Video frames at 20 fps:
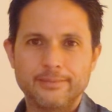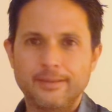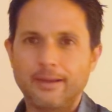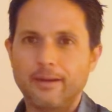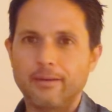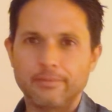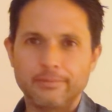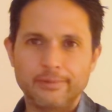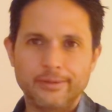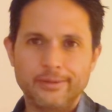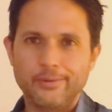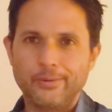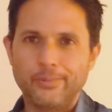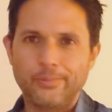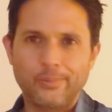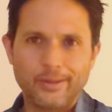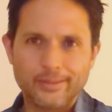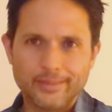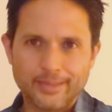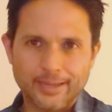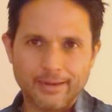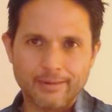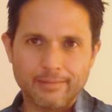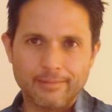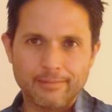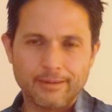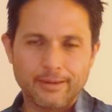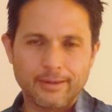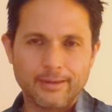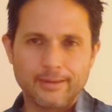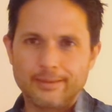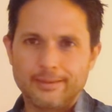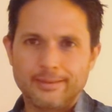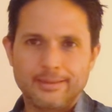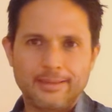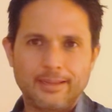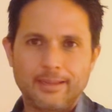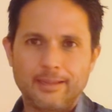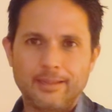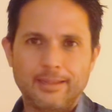No, you don't want that,
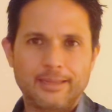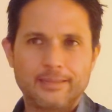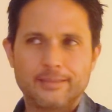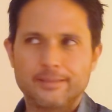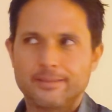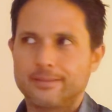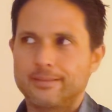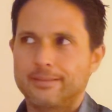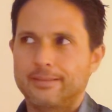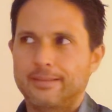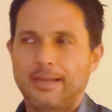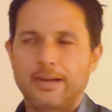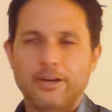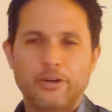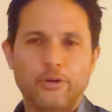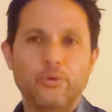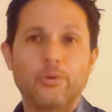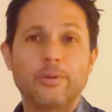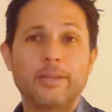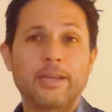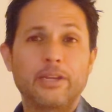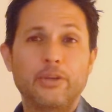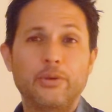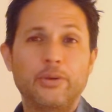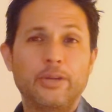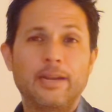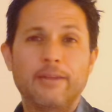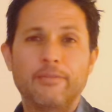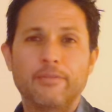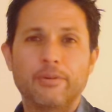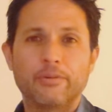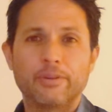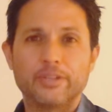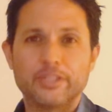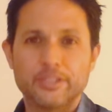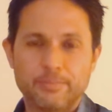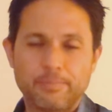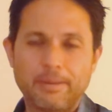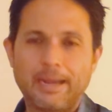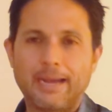right? That's not a girl that you can ever
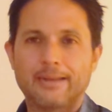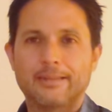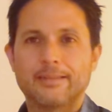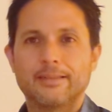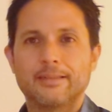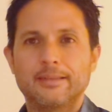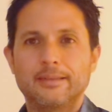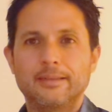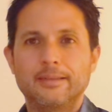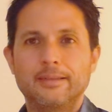respect.